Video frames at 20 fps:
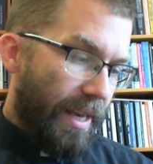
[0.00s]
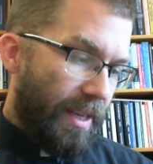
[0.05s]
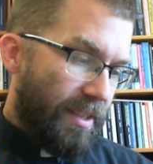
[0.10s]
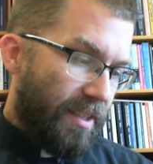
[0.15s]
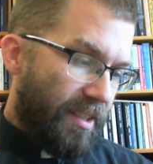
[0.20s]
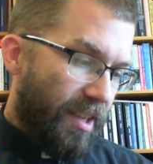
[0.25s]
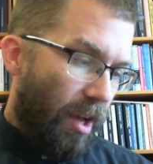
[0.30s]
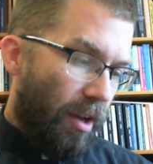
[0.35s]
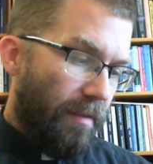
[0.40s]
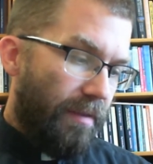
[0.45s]

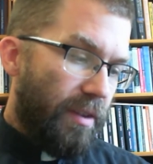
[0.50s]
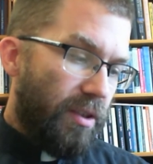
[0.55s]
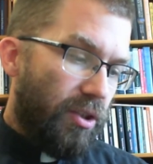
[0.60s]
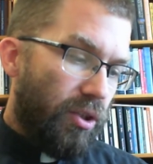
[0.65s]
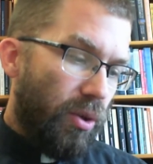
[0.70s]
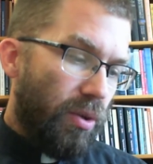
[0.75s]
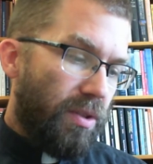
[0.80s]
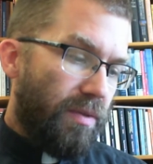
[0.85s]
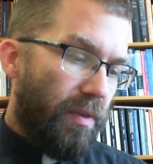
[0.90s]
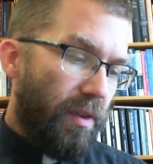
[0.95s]
itself is
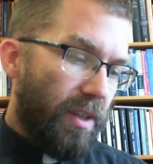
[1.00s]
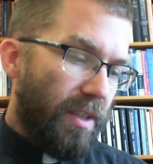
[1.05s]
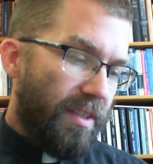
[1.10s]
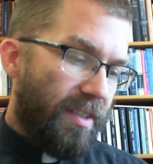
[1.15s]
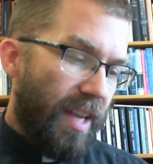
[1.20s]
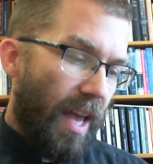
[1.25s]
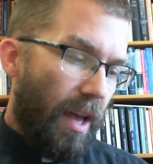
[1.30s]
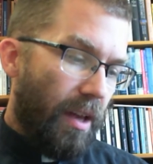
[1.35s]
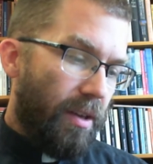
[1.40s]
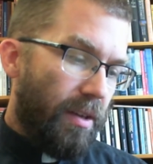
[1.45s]
useful and
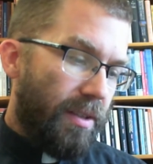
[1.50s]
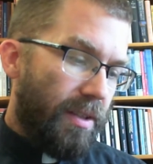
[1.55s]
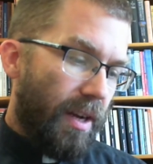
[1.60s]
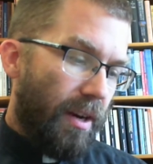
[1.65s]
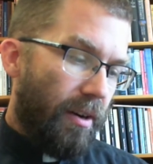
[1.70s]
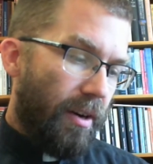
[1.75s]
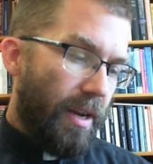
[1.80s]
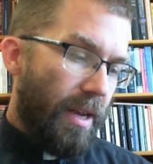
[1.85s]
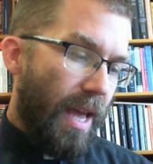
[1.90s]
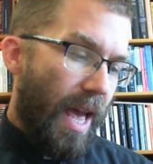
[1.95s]

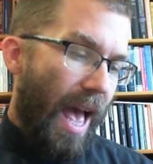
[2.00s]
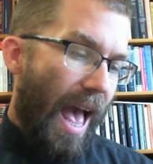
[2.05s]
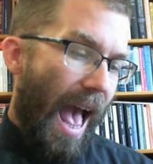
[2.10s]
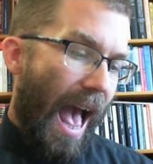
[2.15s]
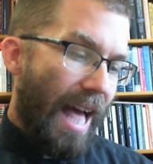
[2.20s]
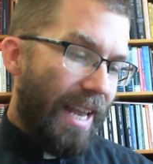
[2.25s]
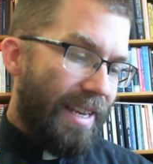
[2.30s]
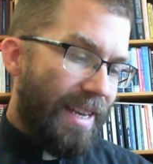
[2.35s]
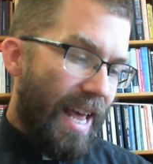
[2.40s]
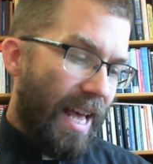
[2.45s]
salutary
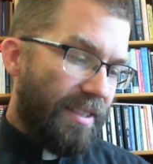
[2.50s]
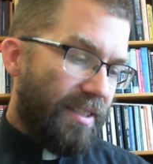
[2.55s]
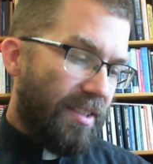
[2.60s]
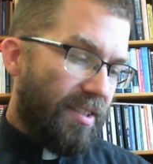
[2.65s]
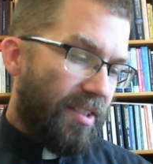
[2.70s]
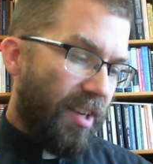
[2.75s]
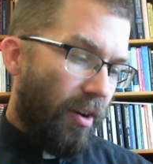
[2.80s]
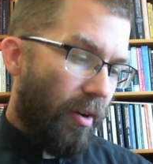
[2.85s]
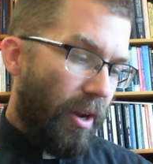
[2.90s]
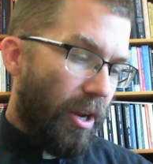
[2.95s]
and
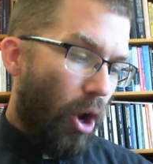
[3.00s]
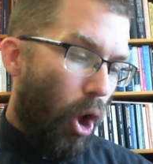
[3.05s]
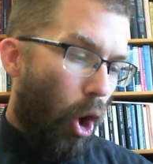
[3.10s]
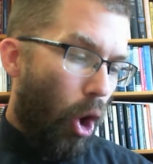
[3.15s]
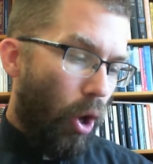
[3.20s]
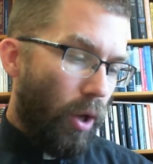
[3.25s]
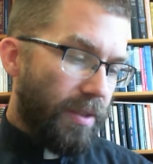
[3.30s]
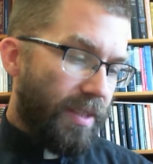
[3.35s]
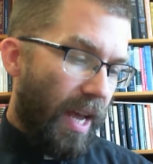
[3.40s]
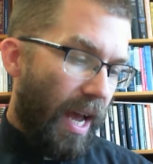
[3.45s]
necessary at
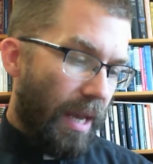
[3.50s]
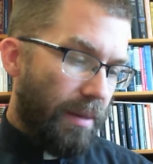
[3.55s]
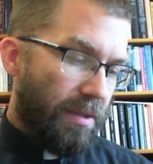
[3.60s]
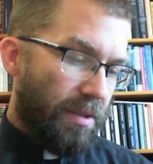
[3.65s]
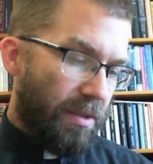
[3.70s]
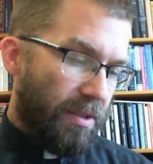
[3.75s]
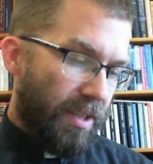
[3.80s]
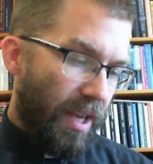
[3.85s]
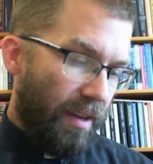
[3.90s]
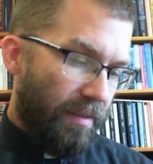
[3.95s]
all times
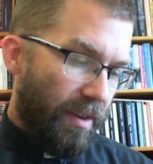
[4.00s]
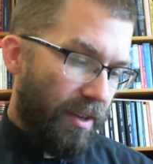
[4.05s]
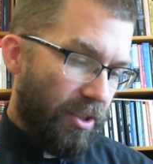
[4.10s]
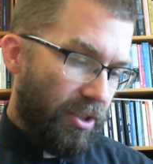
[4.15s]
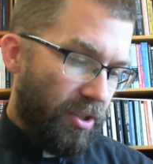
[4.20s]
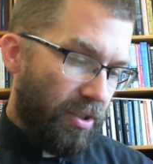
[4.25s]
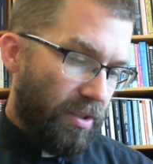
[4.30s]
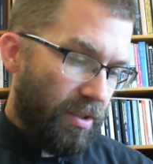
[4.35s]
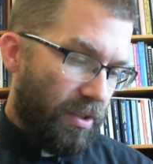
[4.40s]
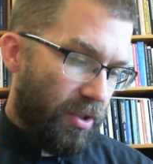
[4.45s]
for
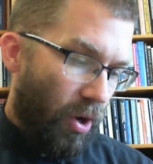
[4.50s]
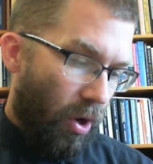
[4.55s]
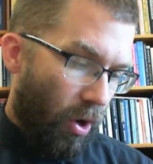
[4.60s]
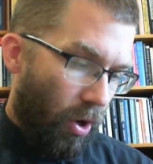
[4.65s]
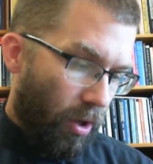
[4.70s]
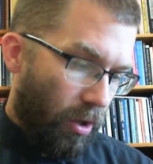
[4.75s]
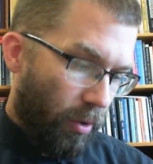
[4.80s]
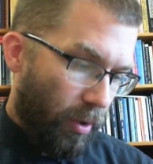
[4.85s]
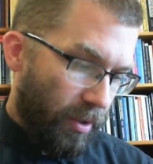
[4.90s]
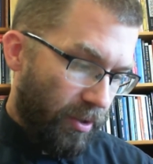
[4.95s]
salvation to
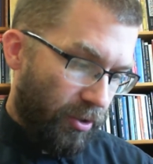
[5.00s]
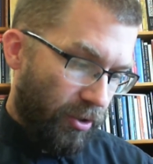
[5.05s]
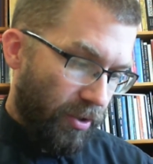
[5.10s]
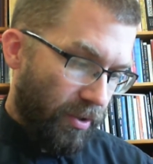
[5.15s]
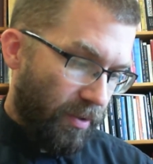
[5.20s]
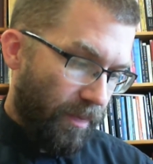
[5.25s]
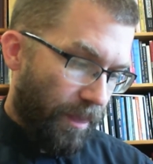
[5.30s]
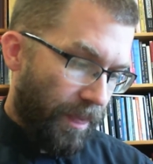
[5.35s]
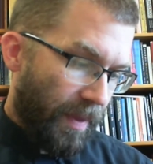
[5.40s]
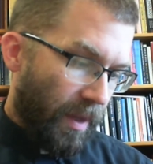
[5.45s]
all
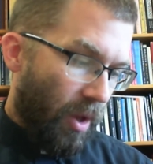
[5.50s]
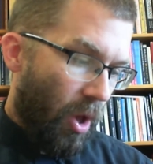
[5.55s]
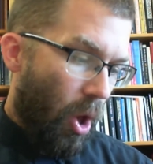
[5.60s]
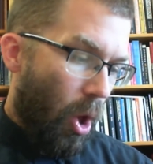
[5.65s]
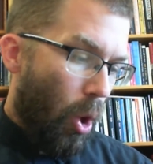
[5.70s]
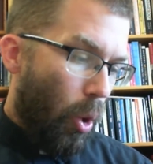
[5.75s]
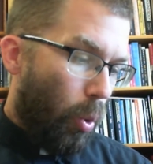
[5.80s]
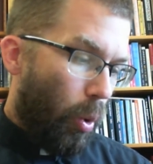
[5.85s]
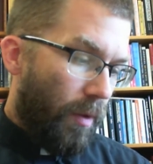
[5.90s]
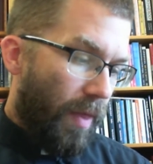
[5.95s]
Christians
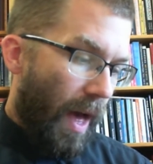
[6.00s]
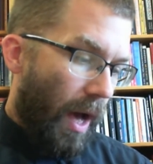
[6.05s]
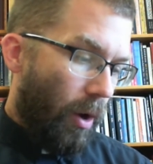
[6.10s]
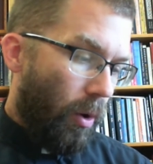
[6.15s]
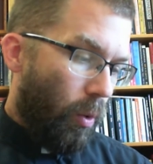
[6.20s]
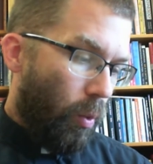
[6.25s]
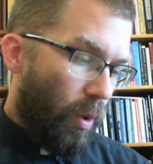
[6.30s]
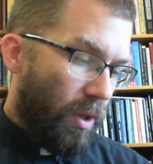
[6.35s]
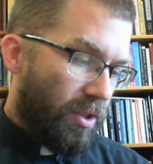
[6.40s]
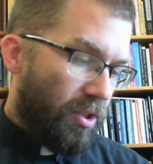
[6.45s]

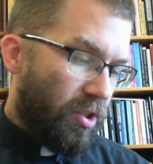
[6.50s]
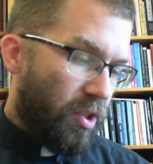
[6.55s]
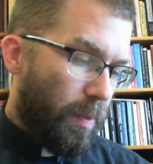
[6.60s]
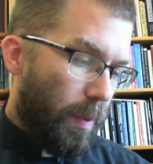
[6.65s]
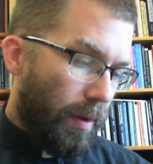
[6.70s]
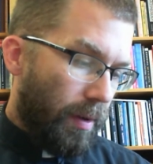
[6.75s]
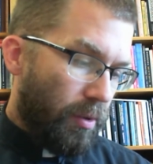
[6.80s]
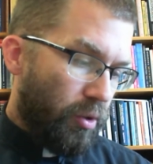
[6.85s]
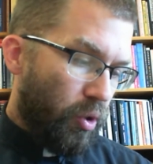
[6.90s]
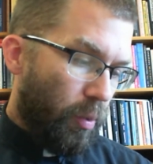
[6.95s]
without which
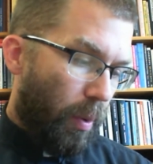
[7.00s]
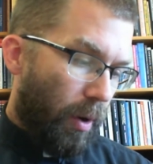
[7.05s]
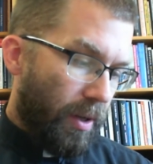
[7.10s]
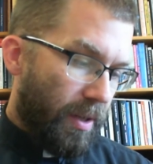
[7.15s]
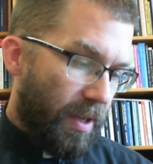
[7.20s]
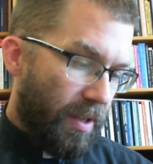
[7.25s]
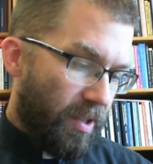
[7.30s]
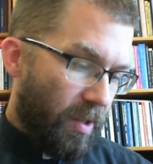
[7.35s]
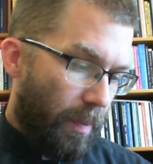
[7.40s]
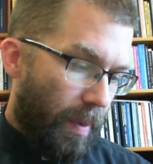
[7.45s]
spiritual
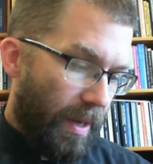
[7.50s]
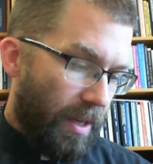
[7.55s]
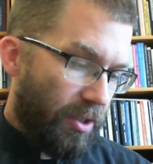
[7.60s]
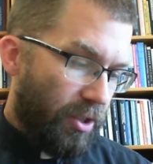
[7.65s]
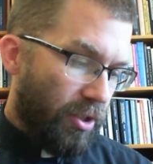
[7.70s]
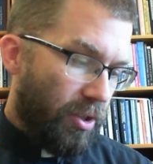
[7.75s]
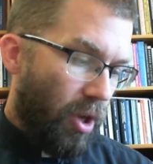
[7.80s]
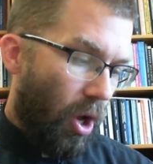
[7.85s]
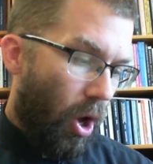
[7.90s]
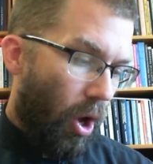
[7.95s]

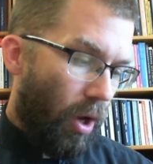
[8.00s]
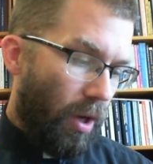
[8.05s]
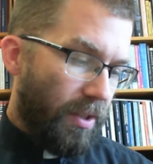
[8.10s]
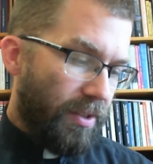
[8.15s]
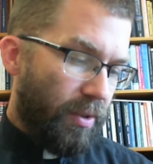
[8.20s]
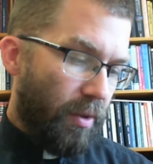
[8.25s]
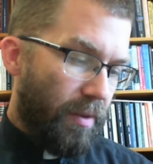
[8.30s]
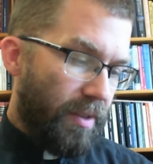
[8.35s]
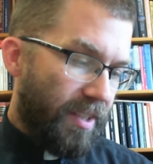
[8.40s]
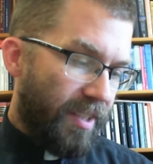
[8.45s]
participation,
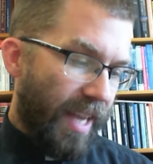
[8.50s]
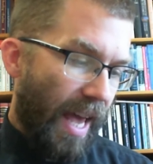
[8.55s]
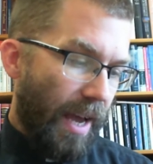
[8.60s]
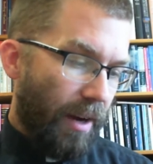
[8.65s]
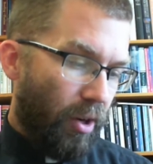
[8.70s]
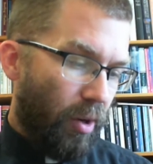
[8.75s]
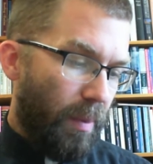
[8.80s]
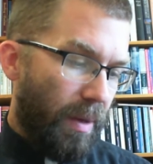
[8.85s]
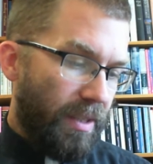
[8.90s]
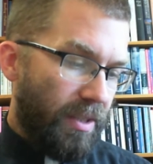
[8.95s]
also the
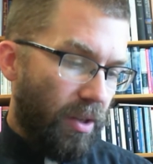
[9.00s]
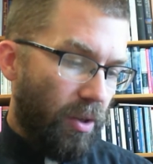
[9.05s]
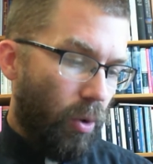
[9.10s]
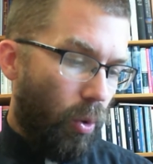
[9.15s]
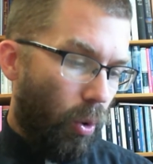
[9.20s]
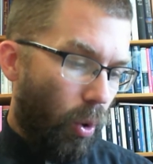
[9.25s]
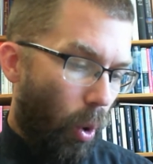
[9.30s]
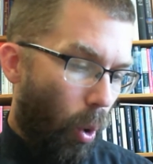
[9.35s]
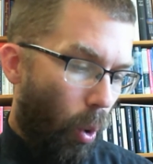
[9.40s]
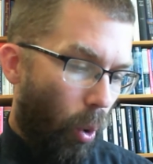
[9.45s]
sacramental
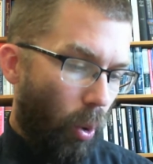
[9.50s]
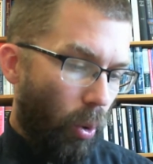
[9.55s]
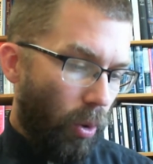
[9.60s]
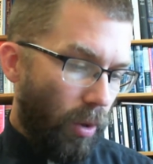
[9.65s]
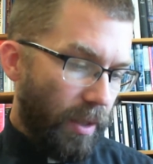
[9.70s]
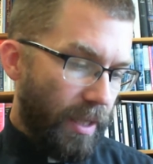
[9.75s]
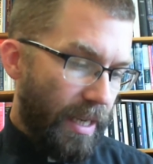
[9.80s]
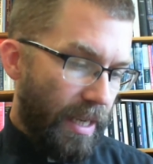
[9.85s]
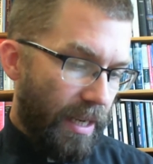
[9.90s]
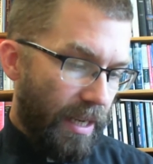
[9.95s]
or
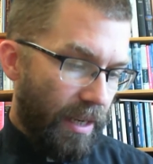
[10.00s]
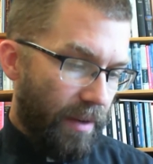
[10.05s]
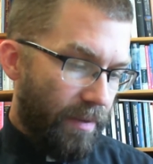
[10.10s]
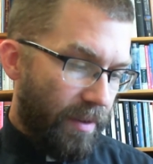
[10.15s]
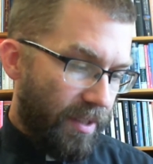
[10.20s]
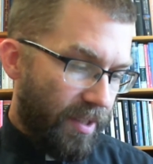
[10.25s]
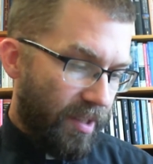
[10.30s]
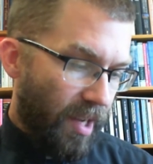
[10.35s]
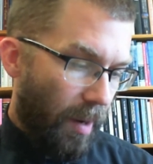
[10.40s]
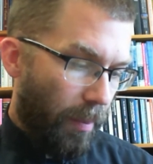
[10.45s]
oral eating in
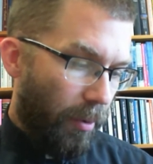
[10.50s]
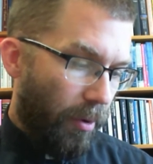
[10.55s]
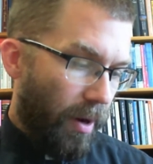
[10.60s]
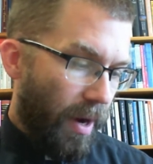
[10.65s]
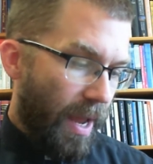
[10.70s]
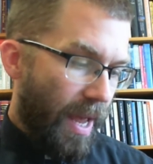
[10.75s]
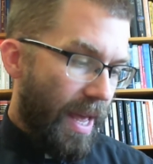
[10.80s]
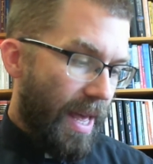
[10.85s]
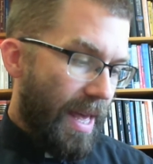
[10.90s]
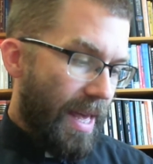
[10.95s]
the supper,
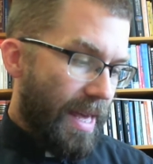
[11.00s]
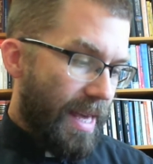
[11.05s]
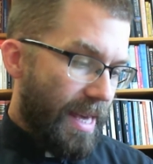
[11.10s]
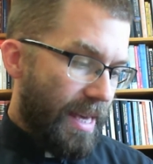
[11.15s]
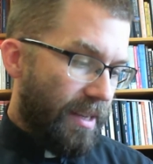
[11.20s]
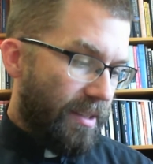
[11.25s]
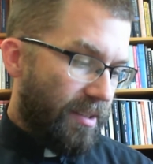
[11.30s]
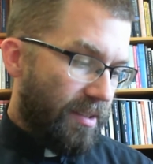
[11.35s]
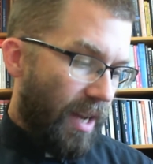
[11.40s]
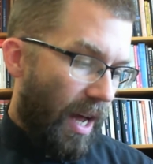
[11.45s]

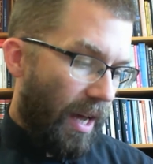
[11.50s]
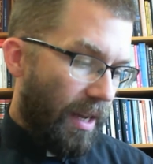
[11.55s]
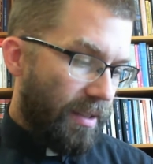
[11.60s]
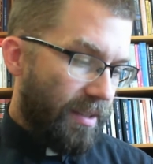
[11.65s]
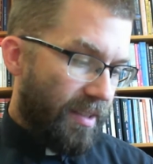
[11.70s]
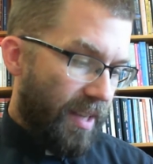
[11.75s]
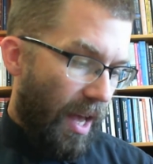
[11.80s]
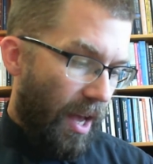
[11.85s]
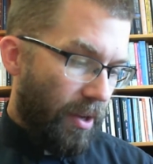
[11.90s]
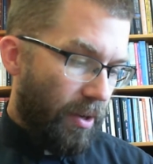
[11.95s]
is not
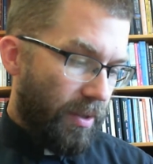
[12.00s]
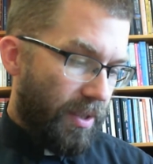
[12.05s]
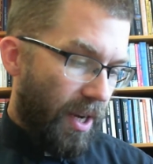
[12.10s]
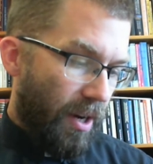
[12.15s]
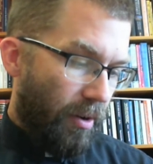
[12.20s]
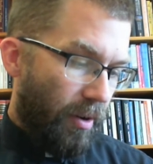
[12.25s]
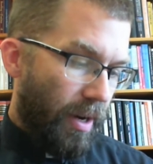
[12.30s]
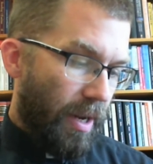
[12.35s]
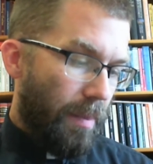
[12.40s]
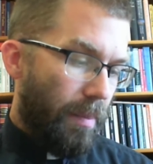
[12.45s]

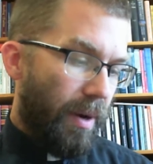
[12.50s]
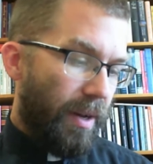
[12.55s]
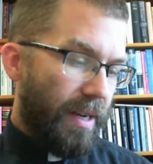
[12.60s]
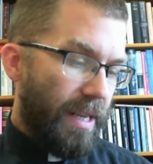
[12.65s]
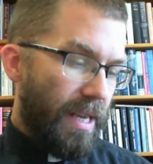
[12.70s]
salutary, but